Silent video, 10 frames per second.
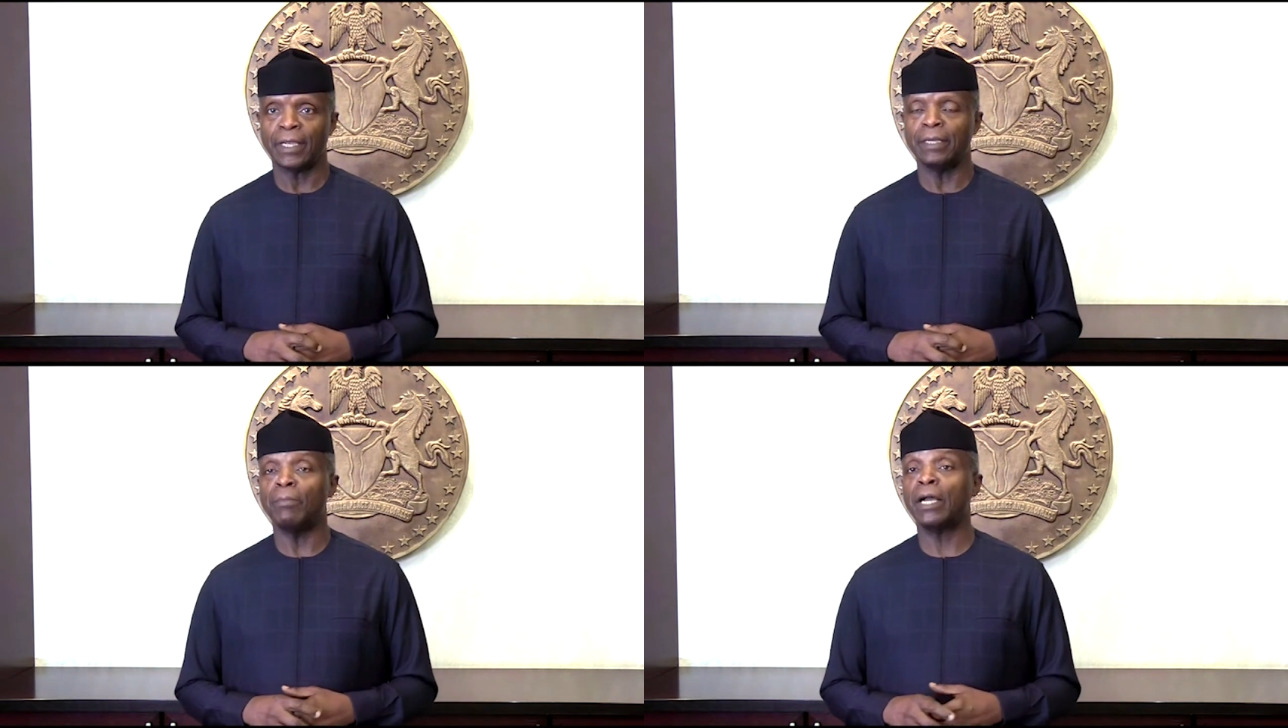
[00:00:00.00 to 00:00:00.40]

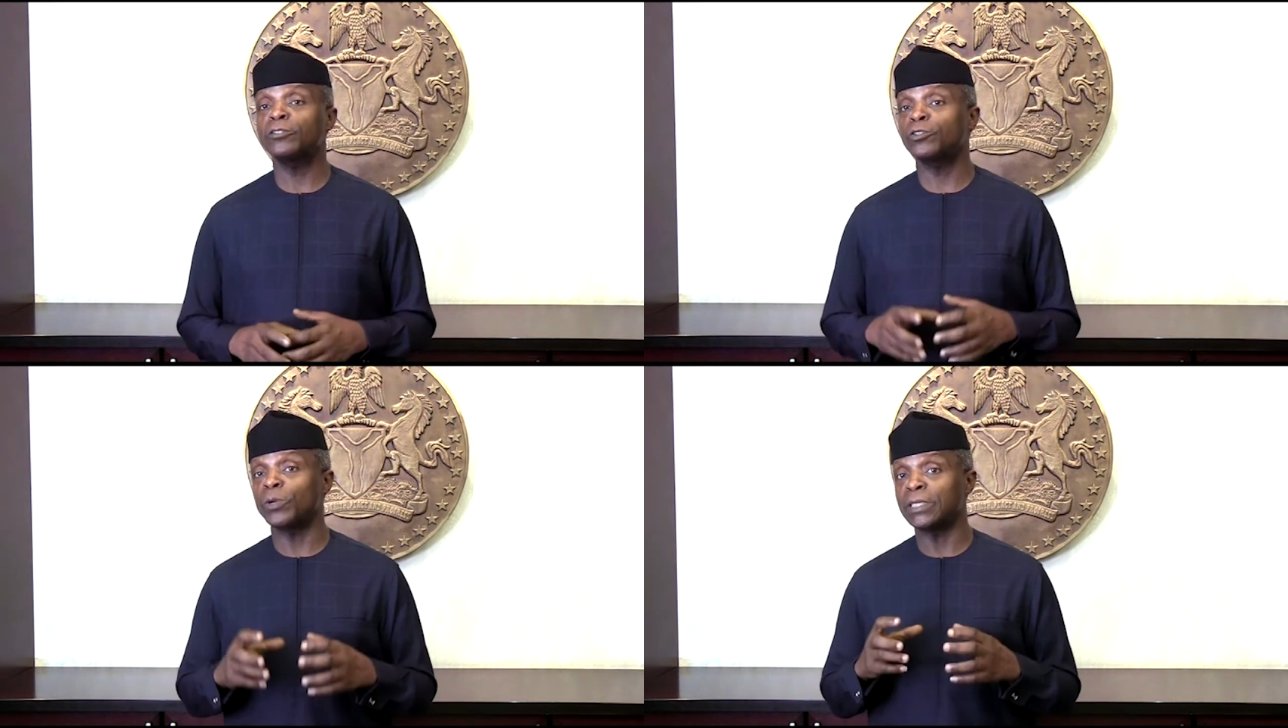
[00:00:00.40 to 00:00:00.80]
In
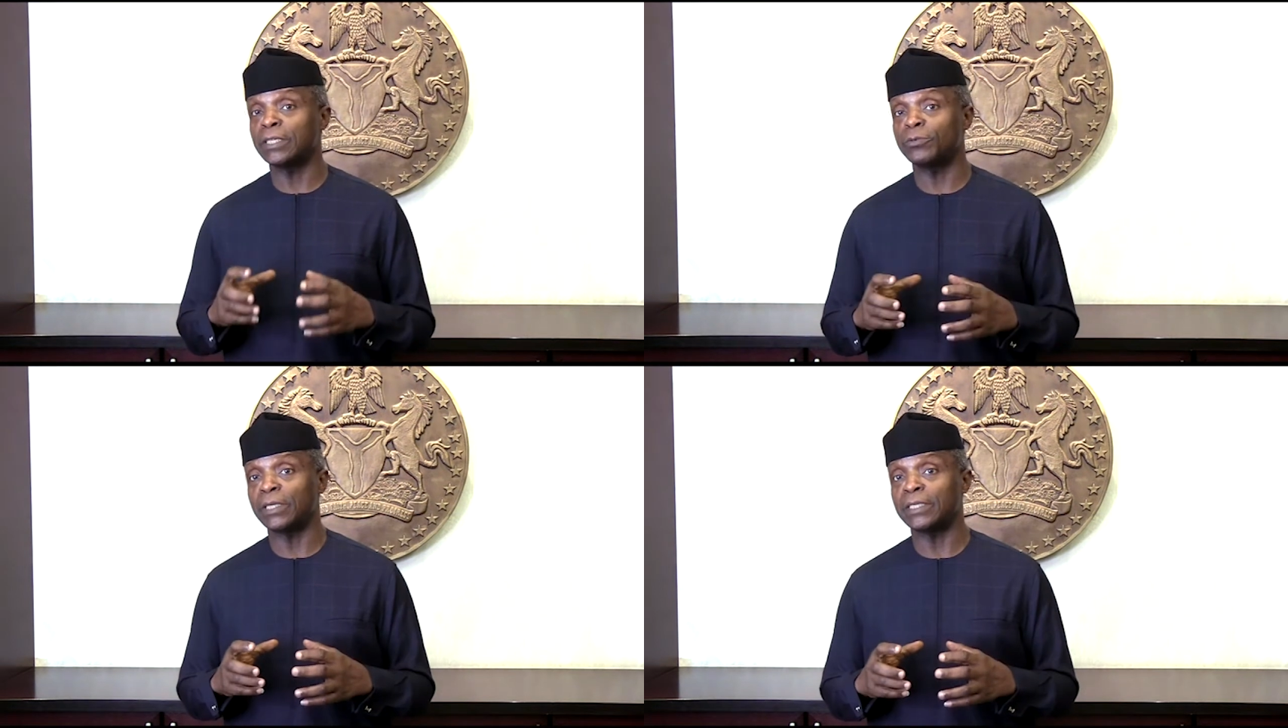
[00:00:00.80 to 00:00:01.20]
March
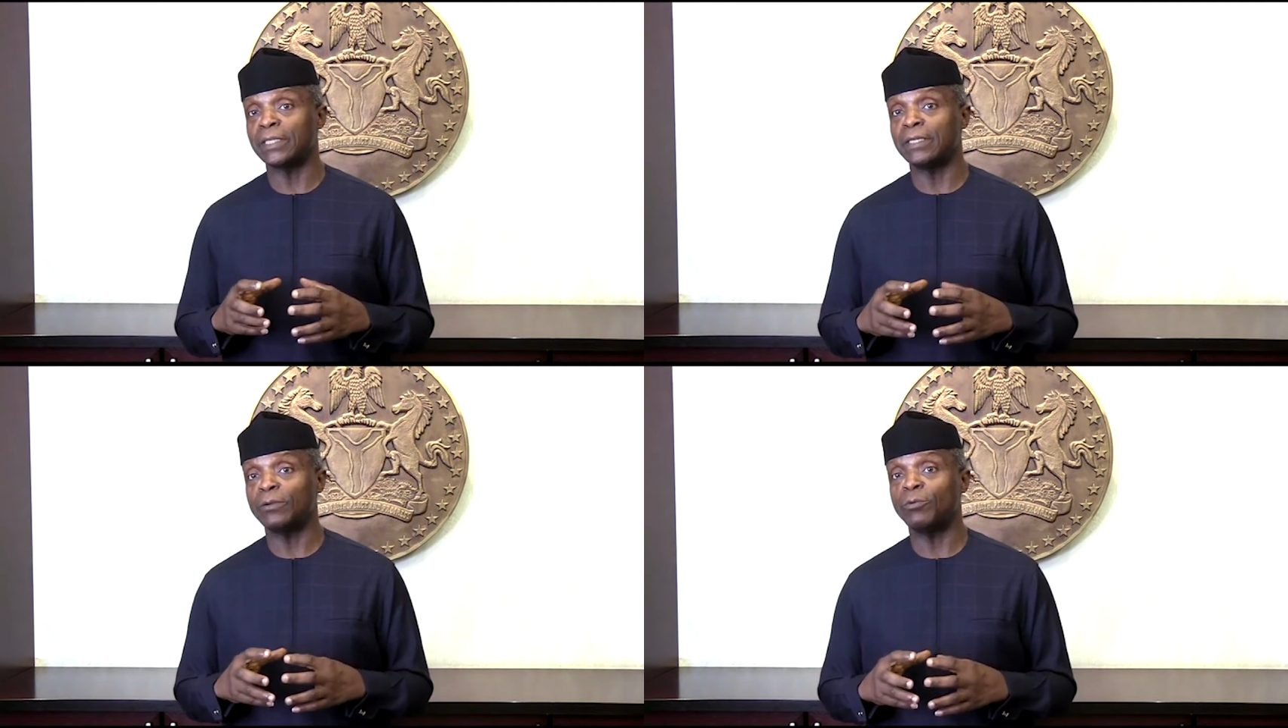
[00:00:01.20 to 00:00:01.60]

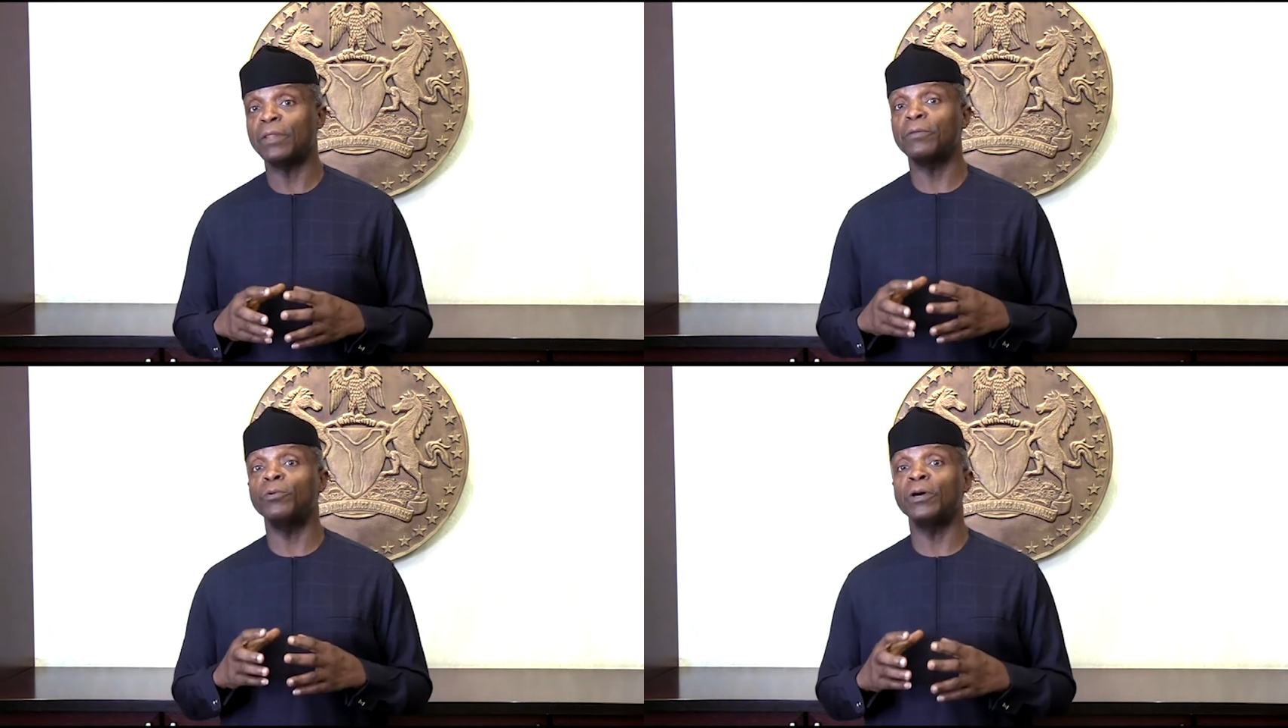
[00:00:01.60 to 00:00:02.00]
2020,
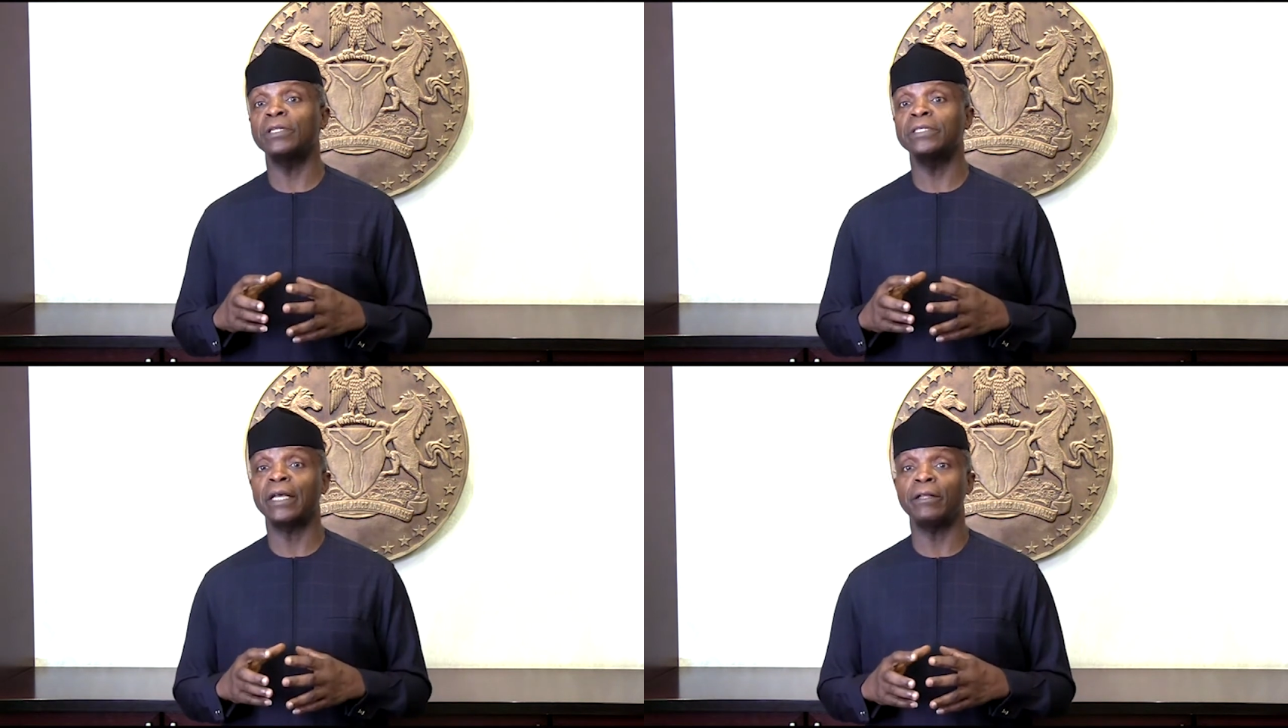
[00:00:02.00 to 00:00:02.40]
when the World